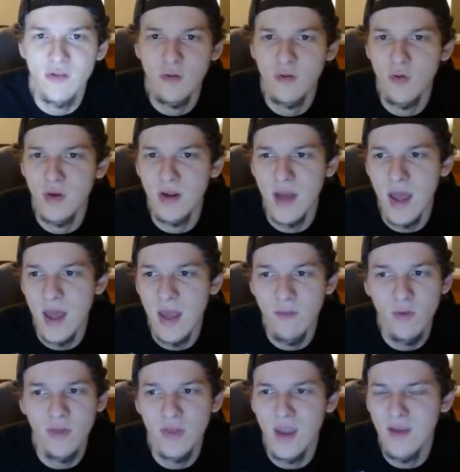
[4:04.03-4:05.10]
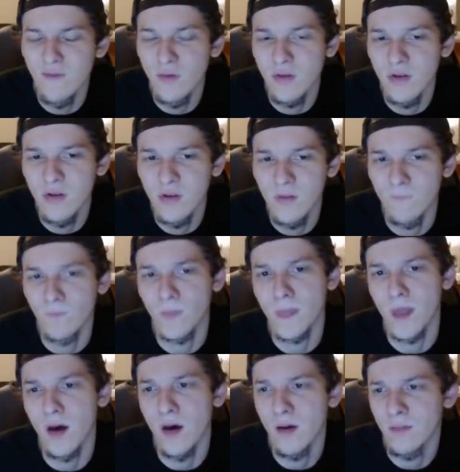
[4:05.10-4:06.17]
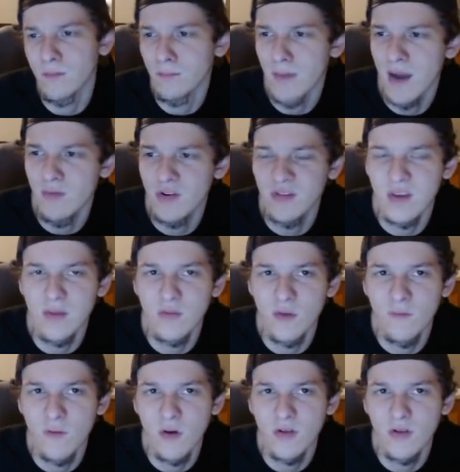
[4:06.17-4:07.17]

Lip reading: are doing everything for this Mavericks team so far